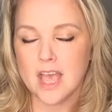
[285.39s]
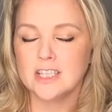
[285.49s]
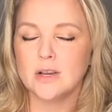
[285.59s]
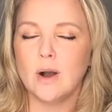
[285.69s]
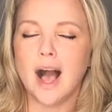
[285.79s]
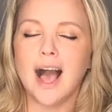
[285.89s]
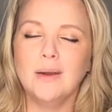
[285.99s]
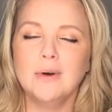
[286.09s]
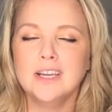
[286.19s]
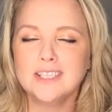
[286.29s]
So
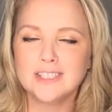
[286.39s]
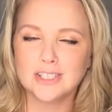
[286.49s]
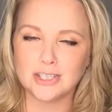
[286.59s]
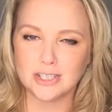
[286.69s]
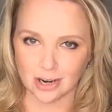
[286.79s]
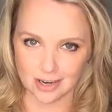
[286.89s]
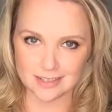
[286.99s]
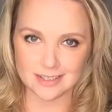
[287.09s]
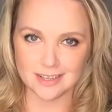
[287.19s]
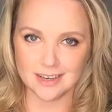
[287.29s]
I want to
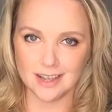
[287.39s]
start